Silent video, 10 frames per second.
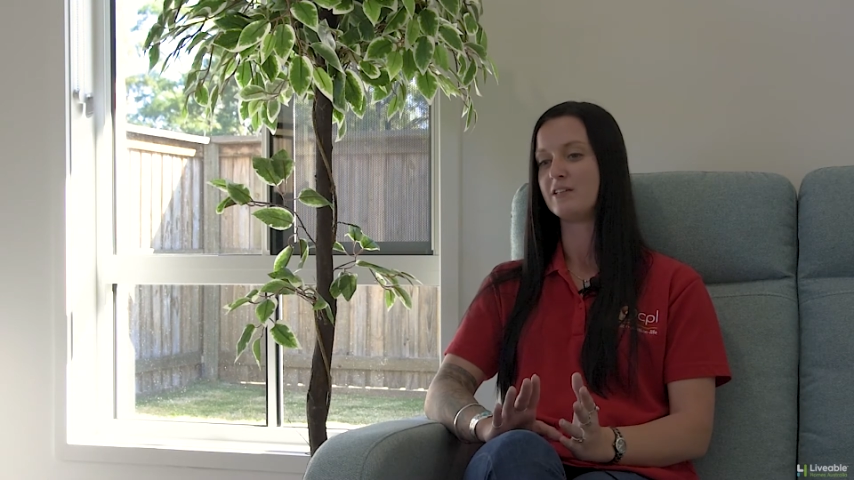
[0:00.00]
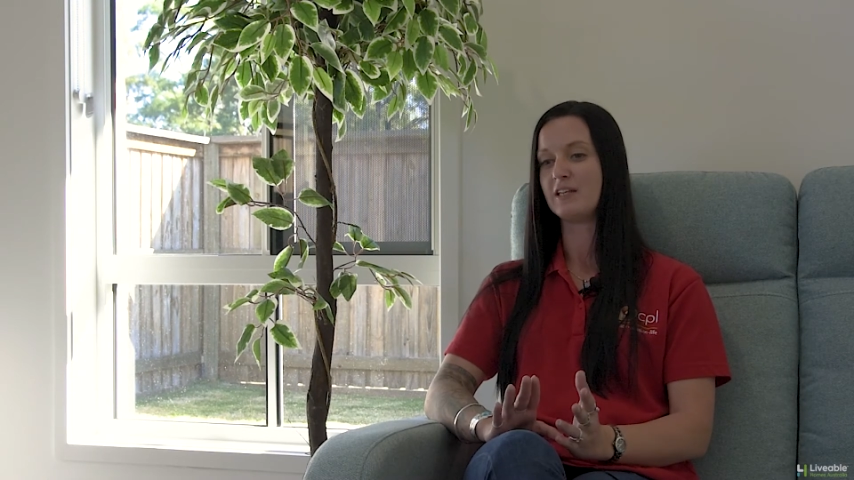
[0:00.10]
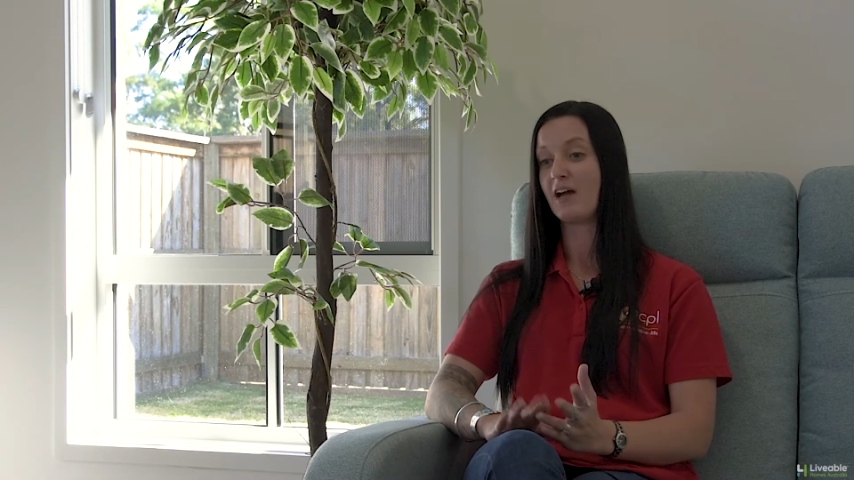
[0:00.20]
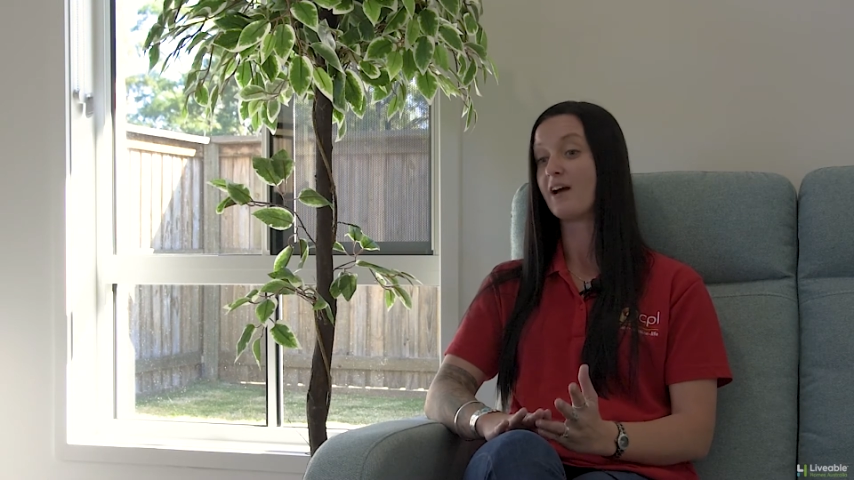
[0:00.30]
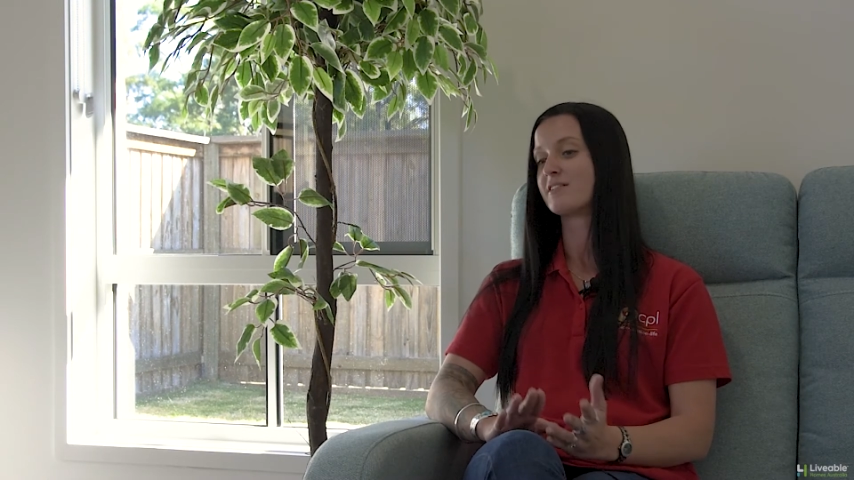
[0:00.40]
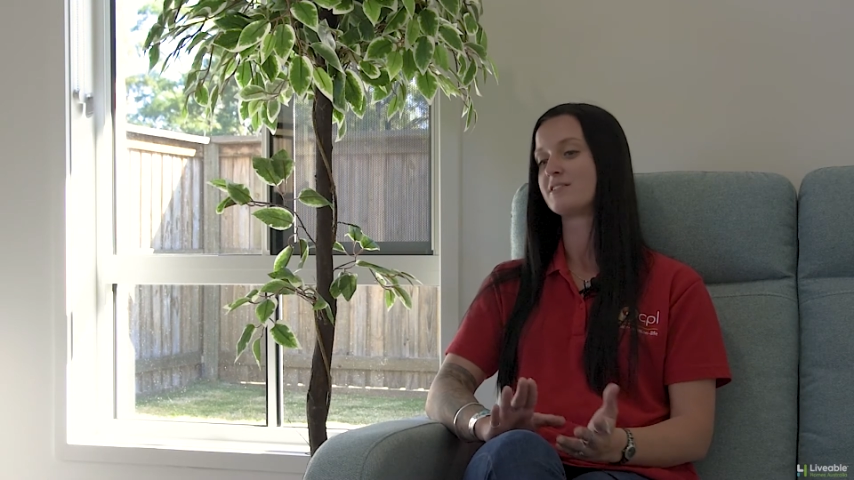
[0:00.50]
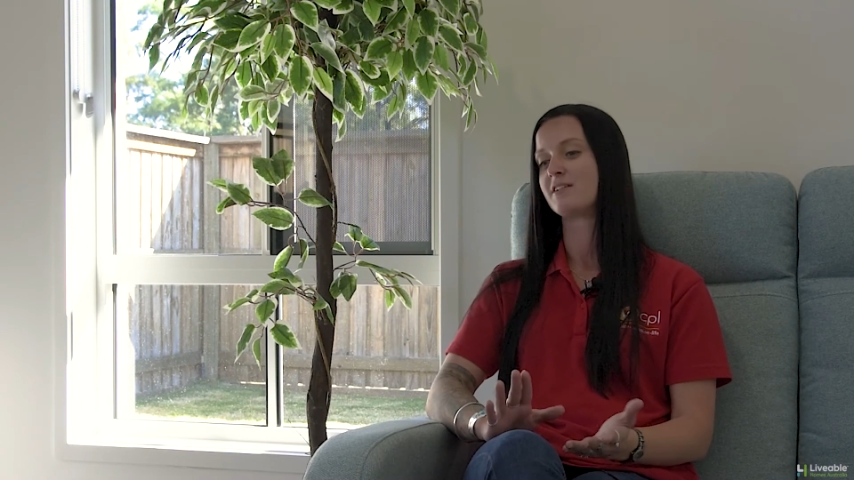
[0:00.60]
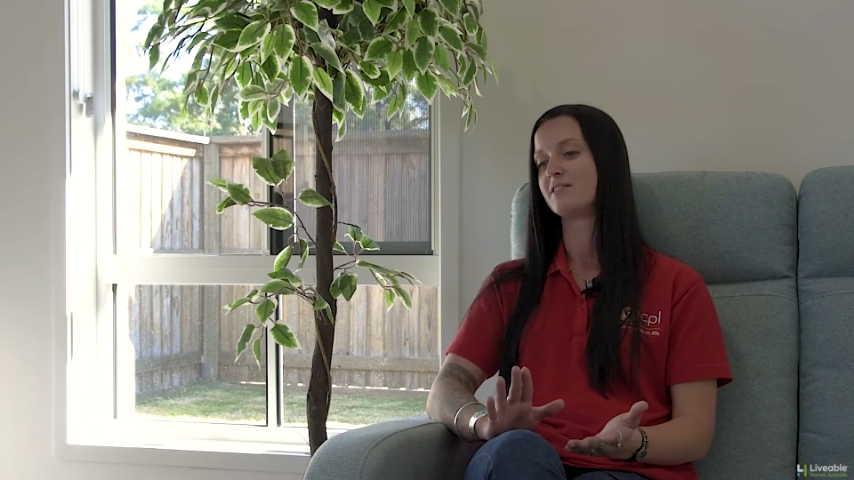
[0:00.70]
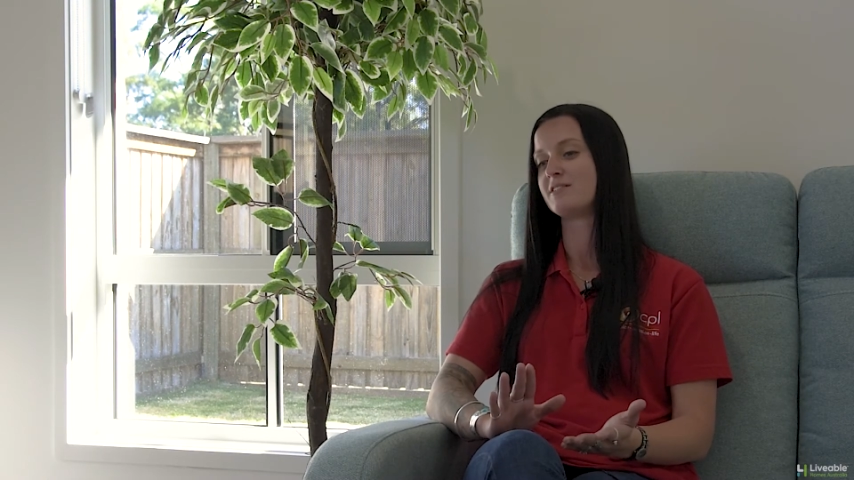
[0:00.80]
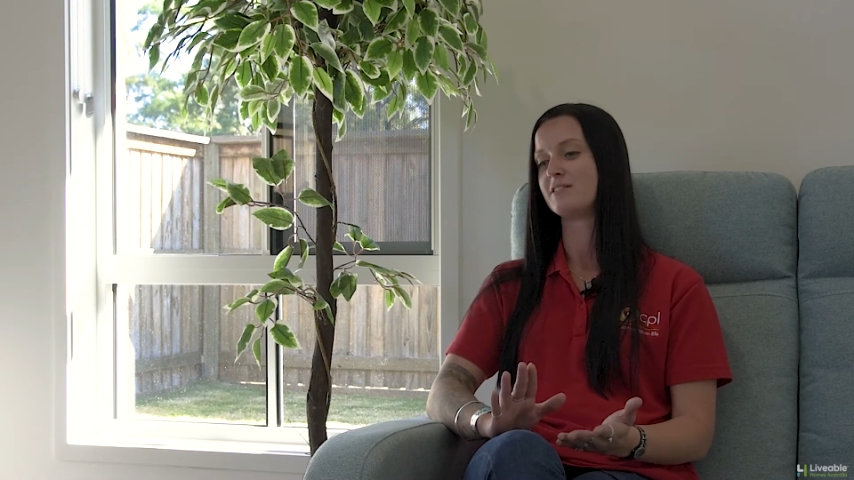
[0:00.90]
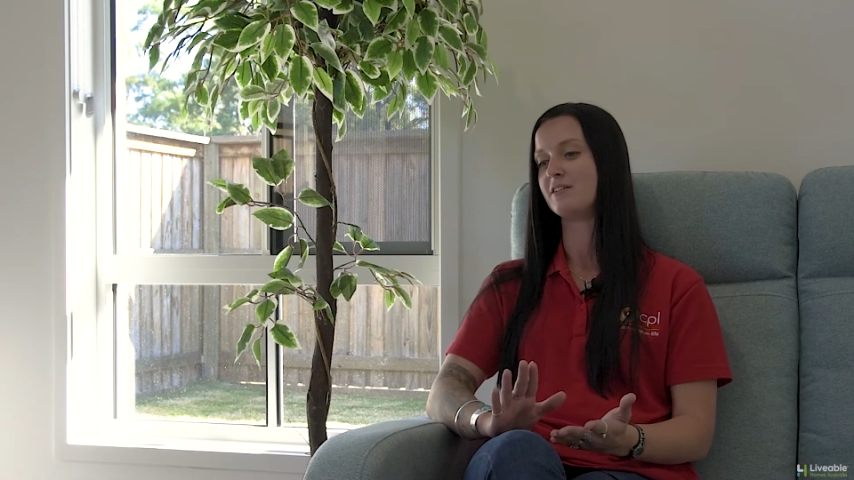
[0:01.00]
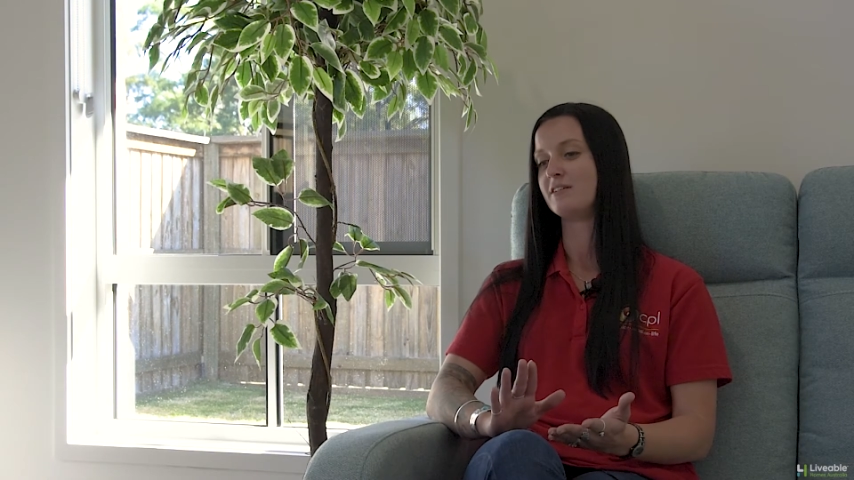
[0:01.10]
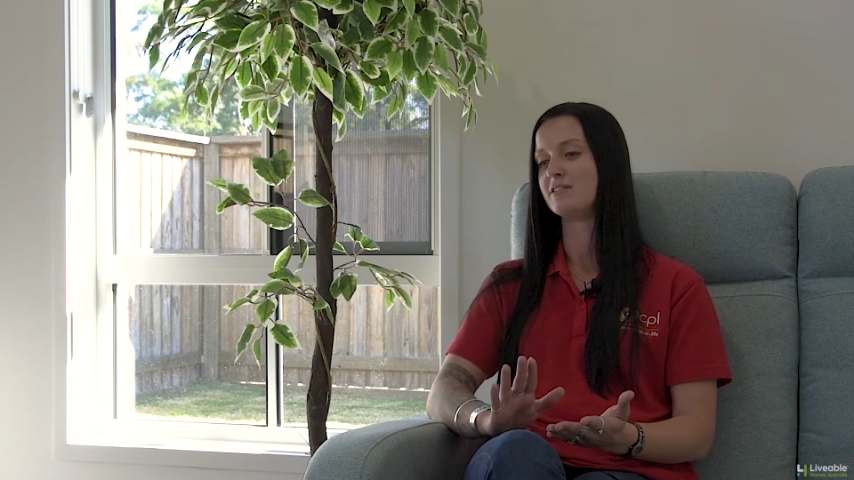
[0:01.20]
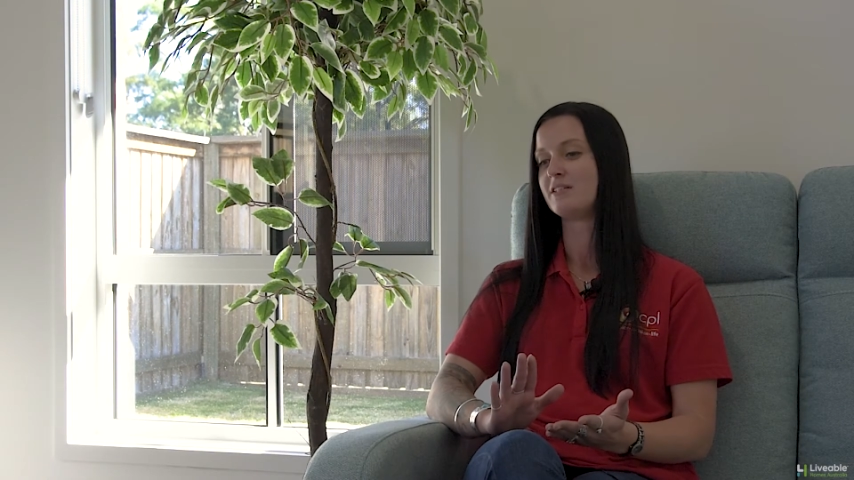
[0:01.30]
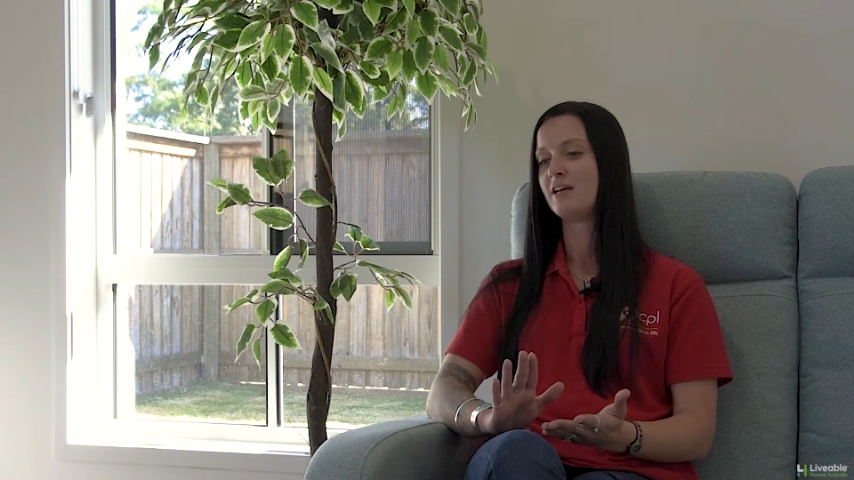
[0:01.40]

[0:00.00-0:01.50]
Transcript: the access and